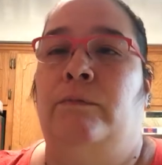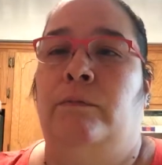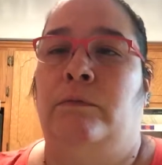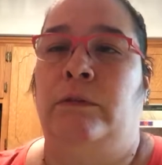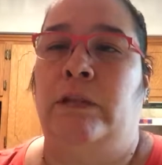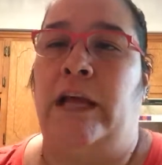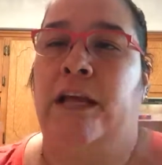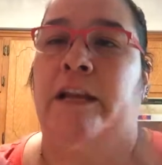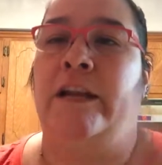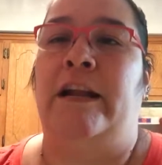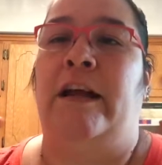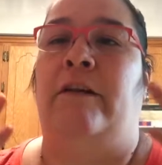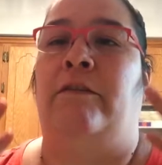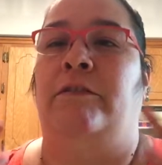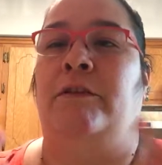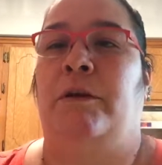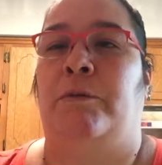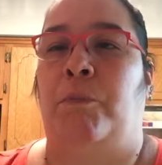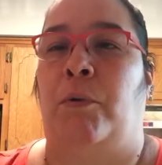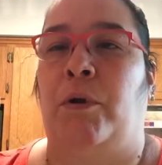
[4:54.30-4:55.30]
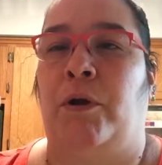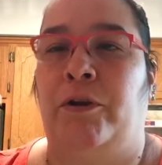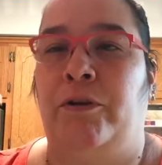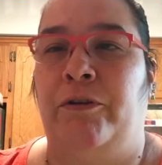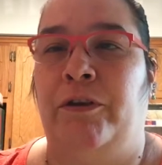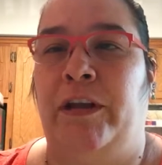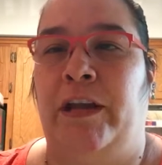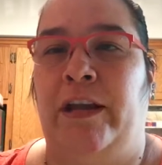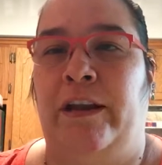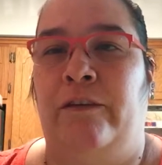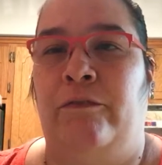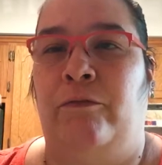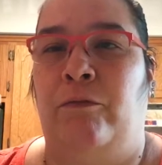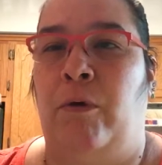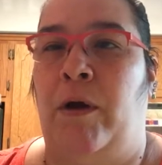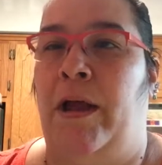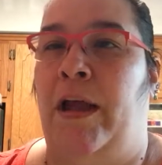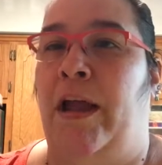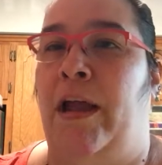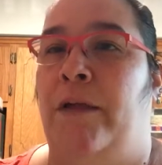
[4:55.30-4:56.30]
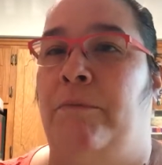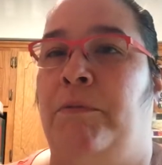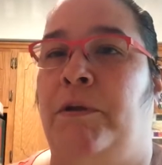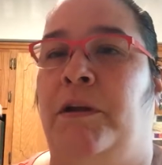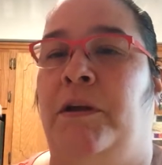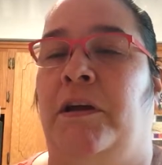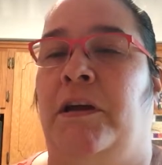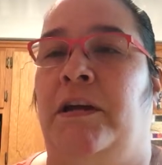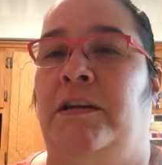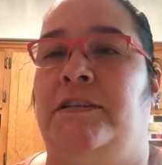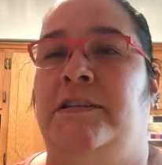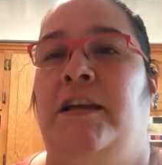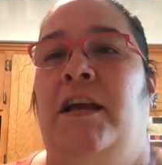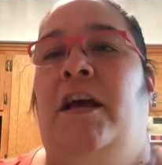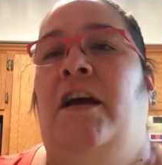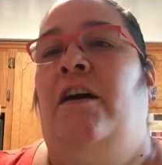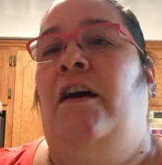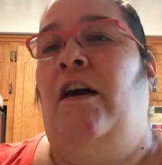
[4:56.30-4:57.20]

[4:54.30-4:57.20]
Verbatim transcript: let it out in a more creative way because